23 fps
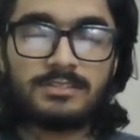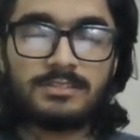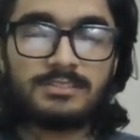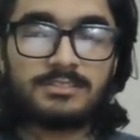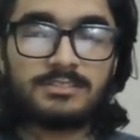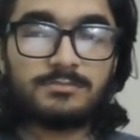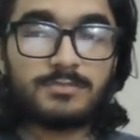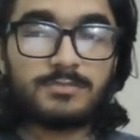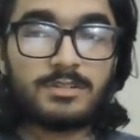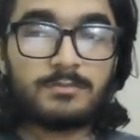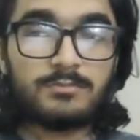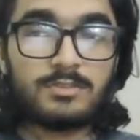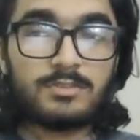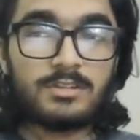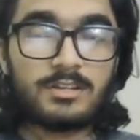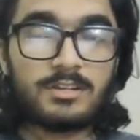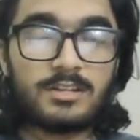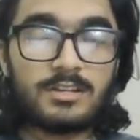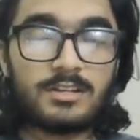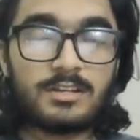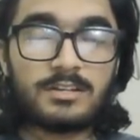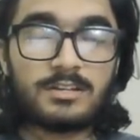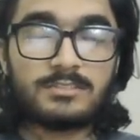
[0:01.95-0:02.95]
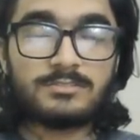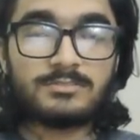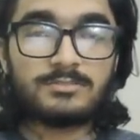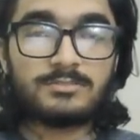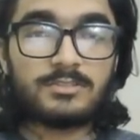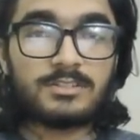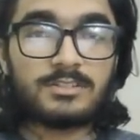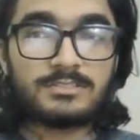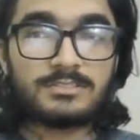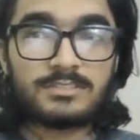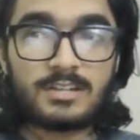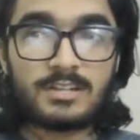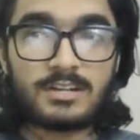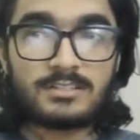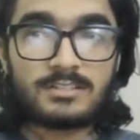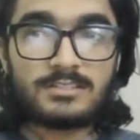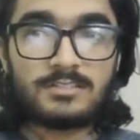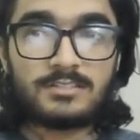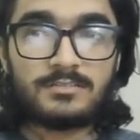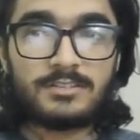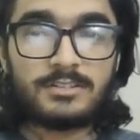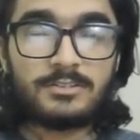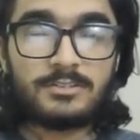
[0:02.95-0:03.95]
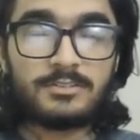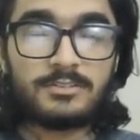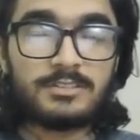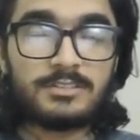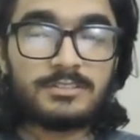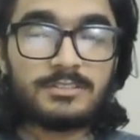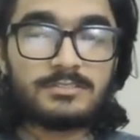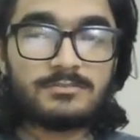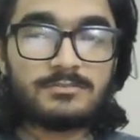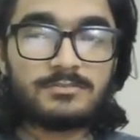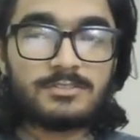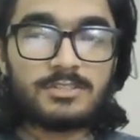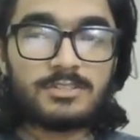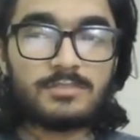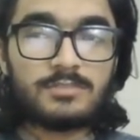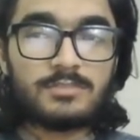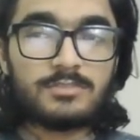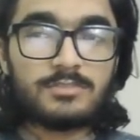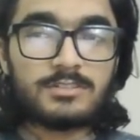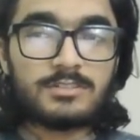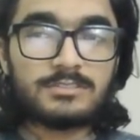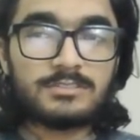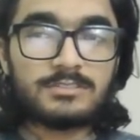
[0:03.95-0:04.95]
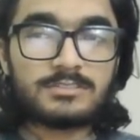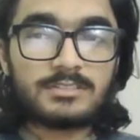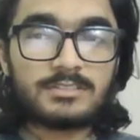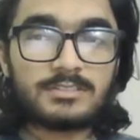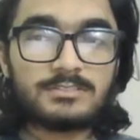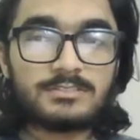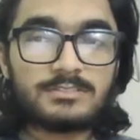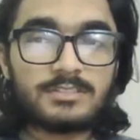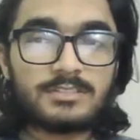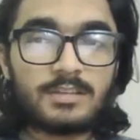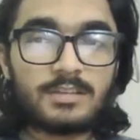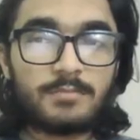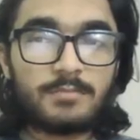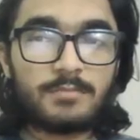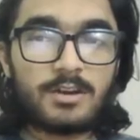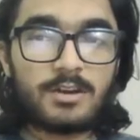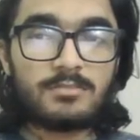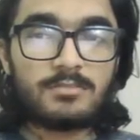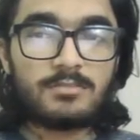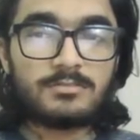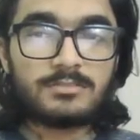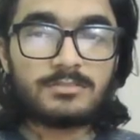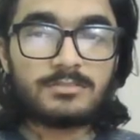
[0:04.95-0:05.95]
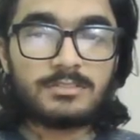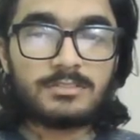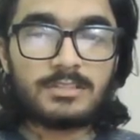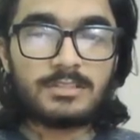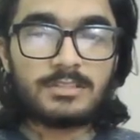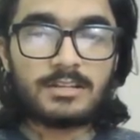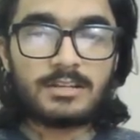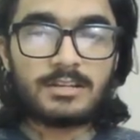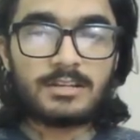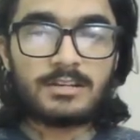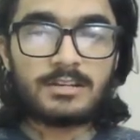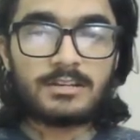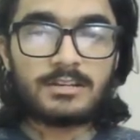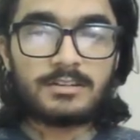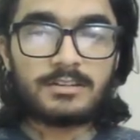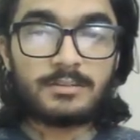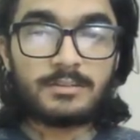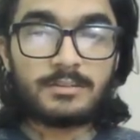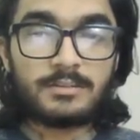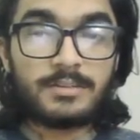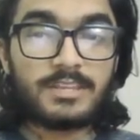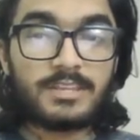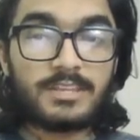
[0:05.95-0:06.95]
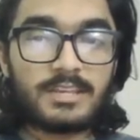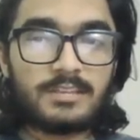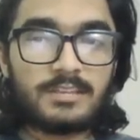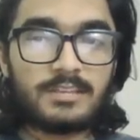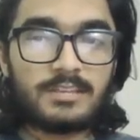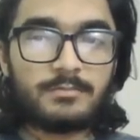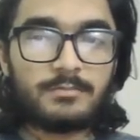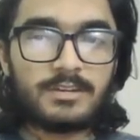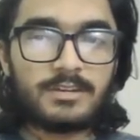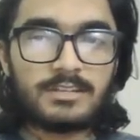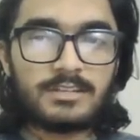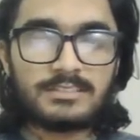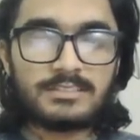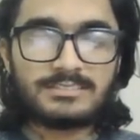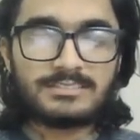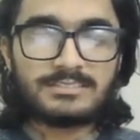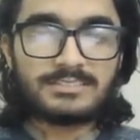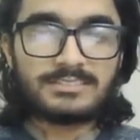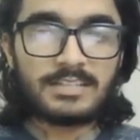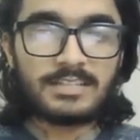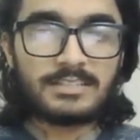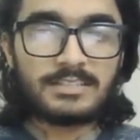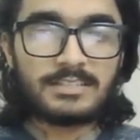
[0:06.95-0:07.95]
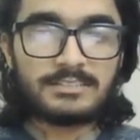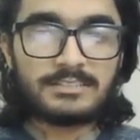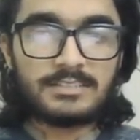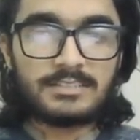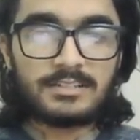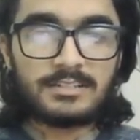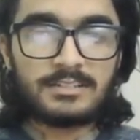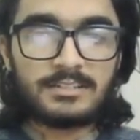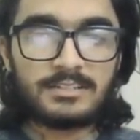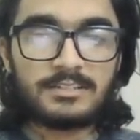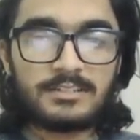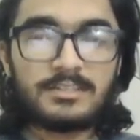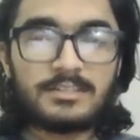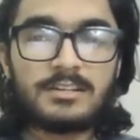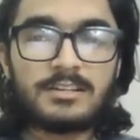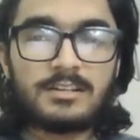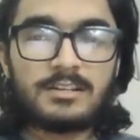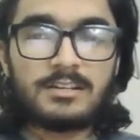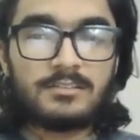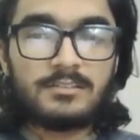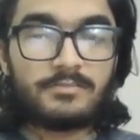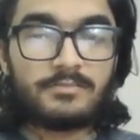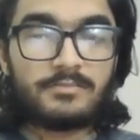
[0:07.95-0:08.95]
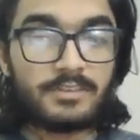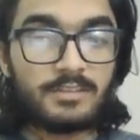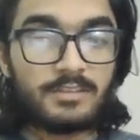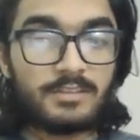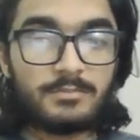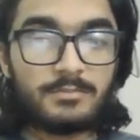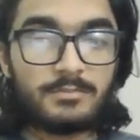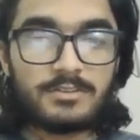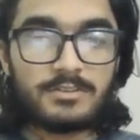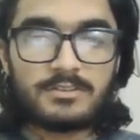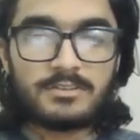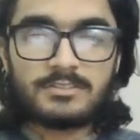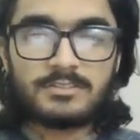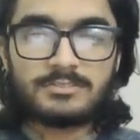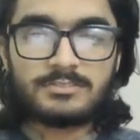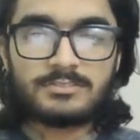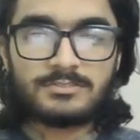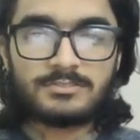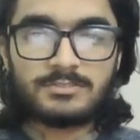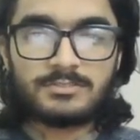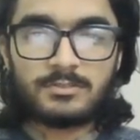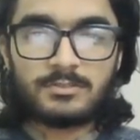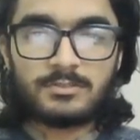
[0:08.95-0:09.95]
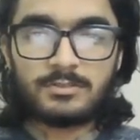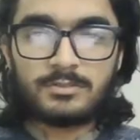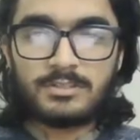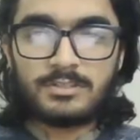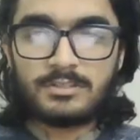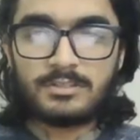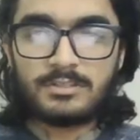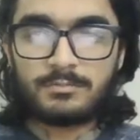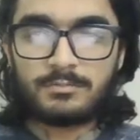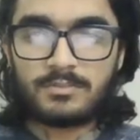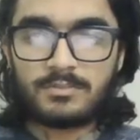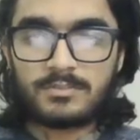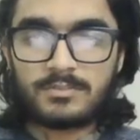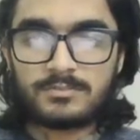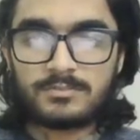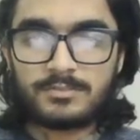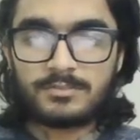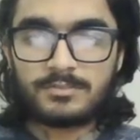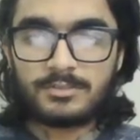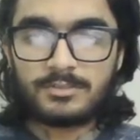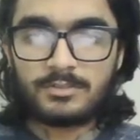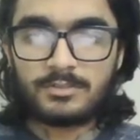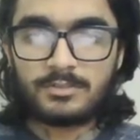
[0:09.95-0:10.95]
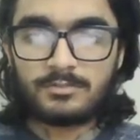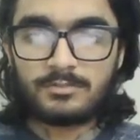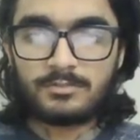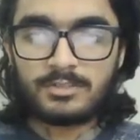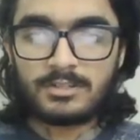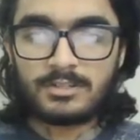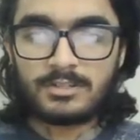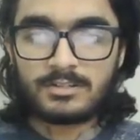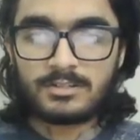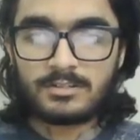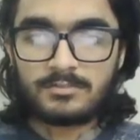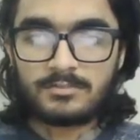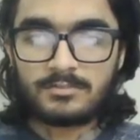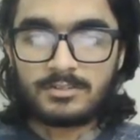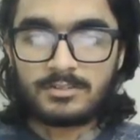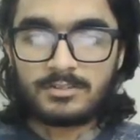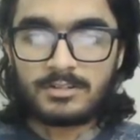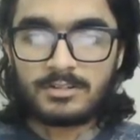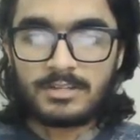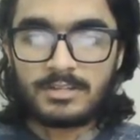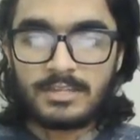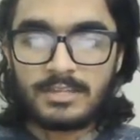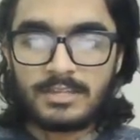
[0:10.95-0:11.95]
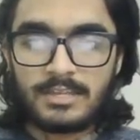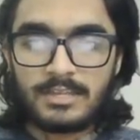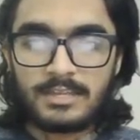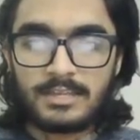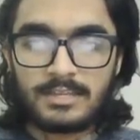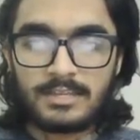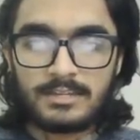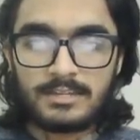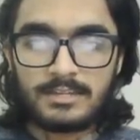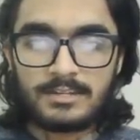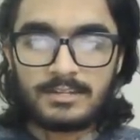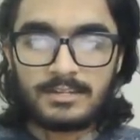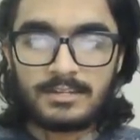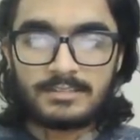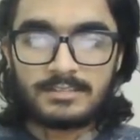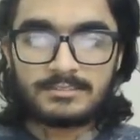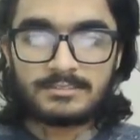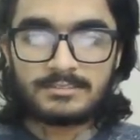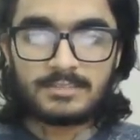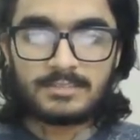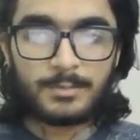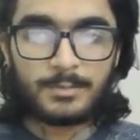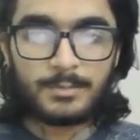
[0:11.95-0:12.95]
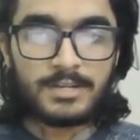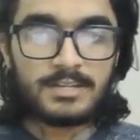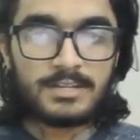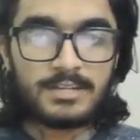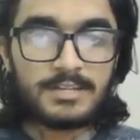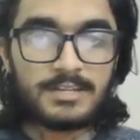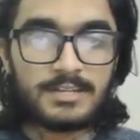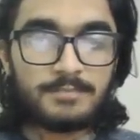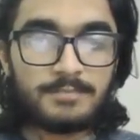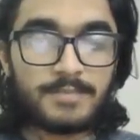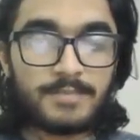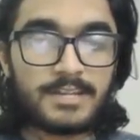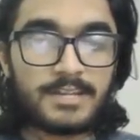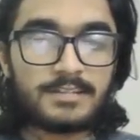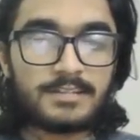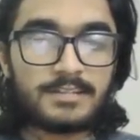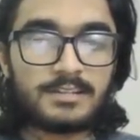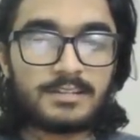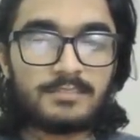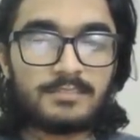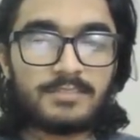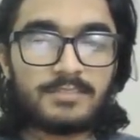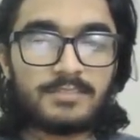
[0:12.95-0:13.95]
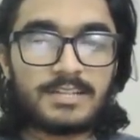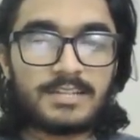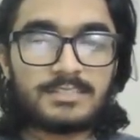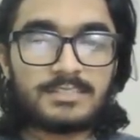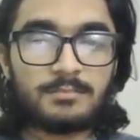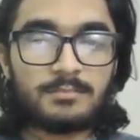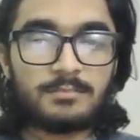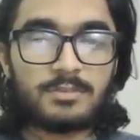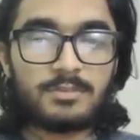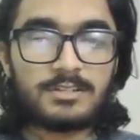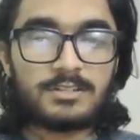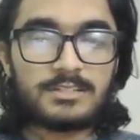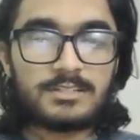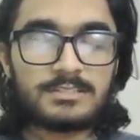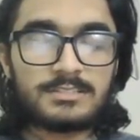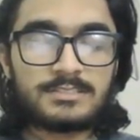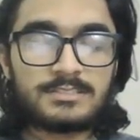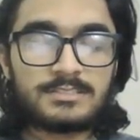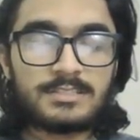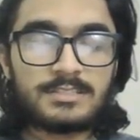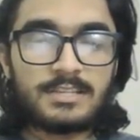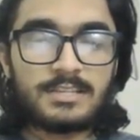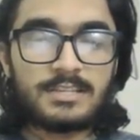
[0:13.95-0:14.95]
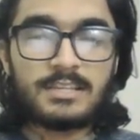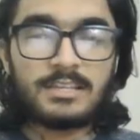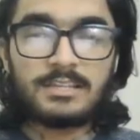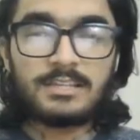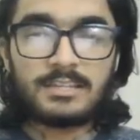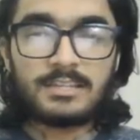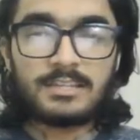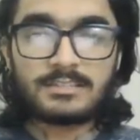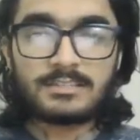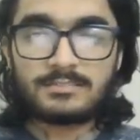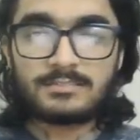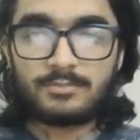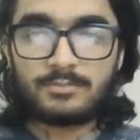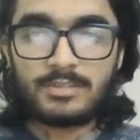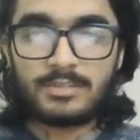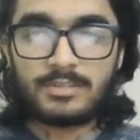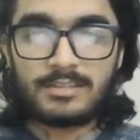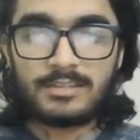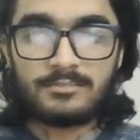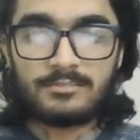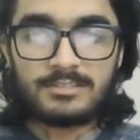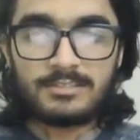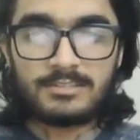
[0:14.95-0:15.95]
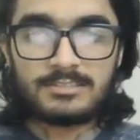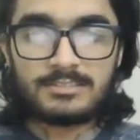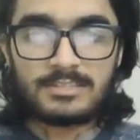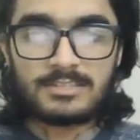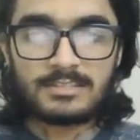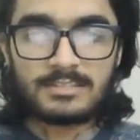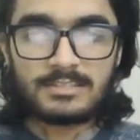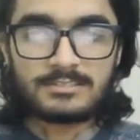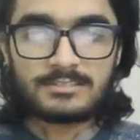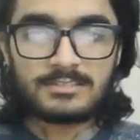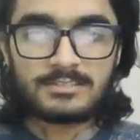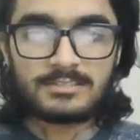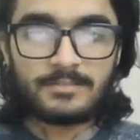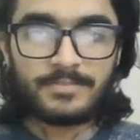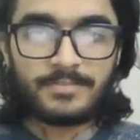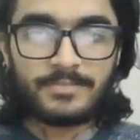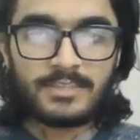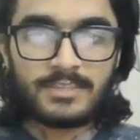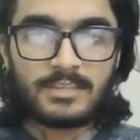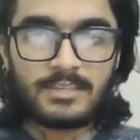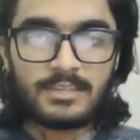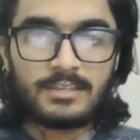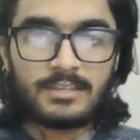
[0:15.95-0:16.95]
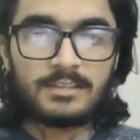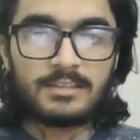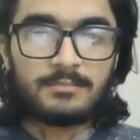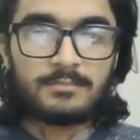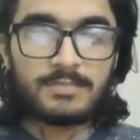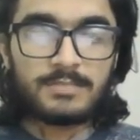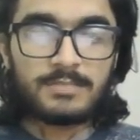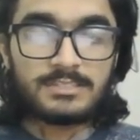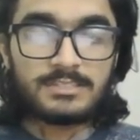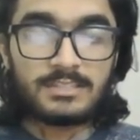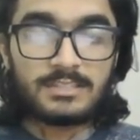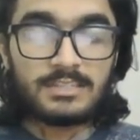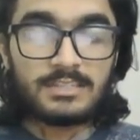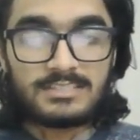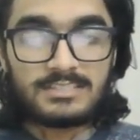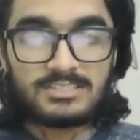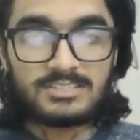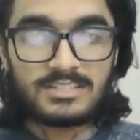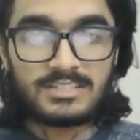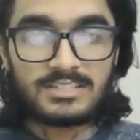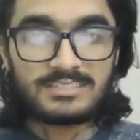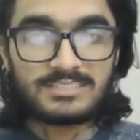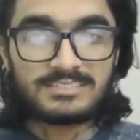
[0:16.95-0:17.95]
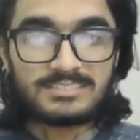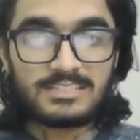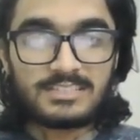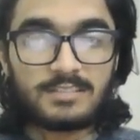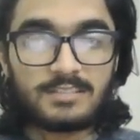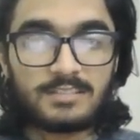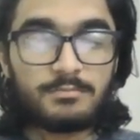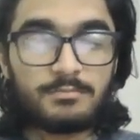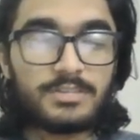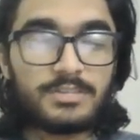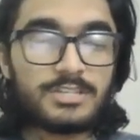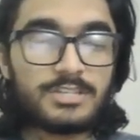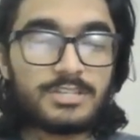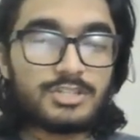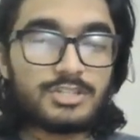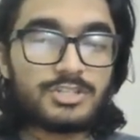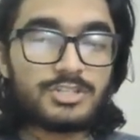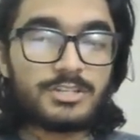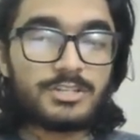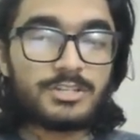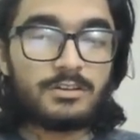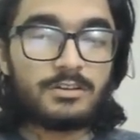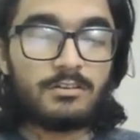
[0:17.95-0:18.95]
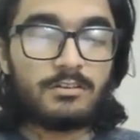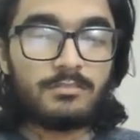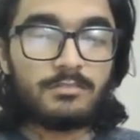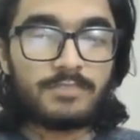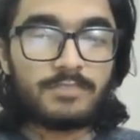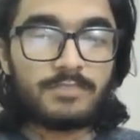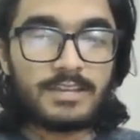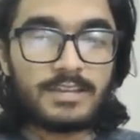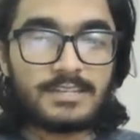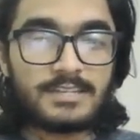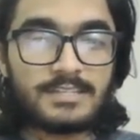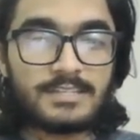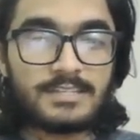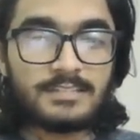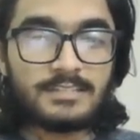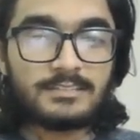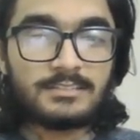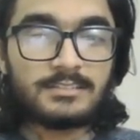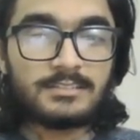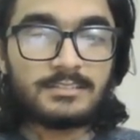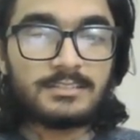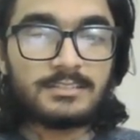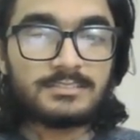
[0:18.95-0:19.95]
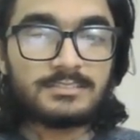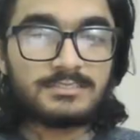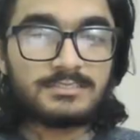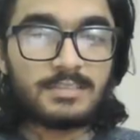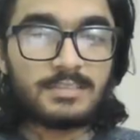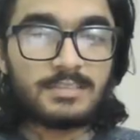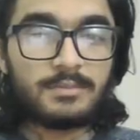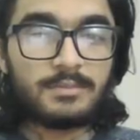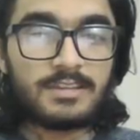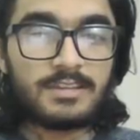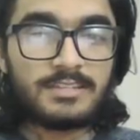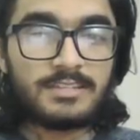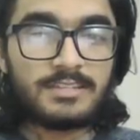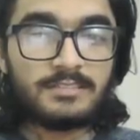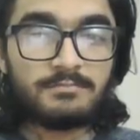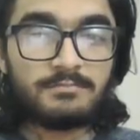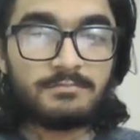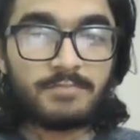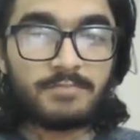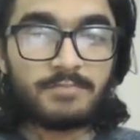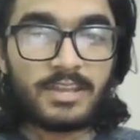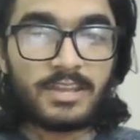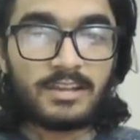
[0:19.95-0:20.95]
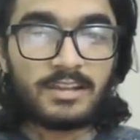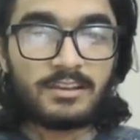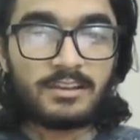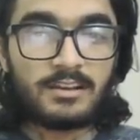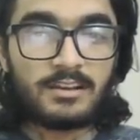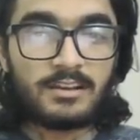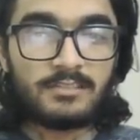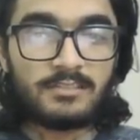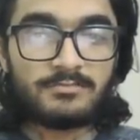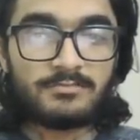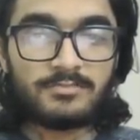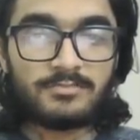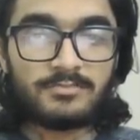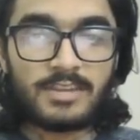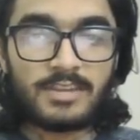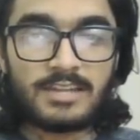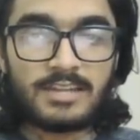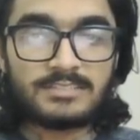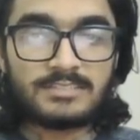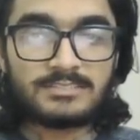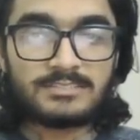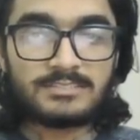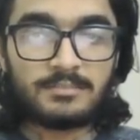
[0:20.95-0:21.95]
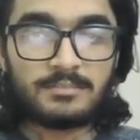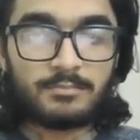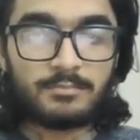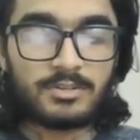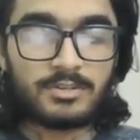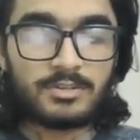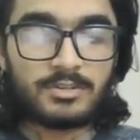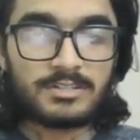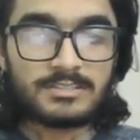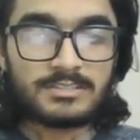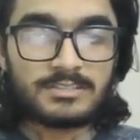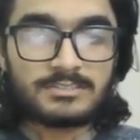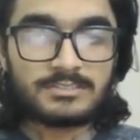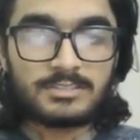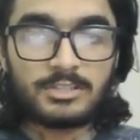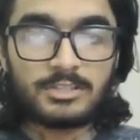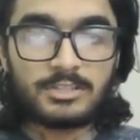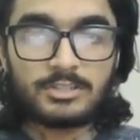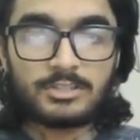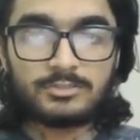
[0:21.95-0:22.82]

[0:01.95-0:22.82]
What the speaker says: It's me Abdul Hannan. So let's start the video. In this video we are discussing about the remaining element inside the funnel builders. So in the previous video we are covered headline, subheadline, paragraph and the bullet list. Next we have rich text. Basically rich text is a combination of heading, subheading, paragraph and some bullet list.